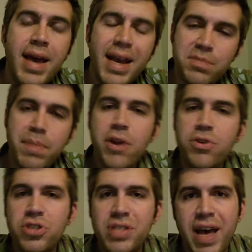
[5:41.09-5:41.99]
it's better
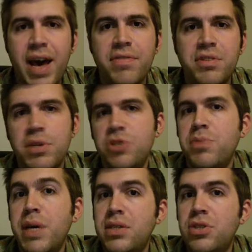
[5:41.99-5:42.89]
just to have as much
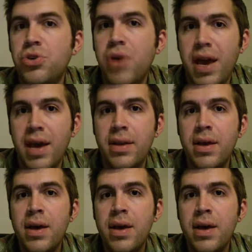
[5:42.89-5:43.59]
space as you can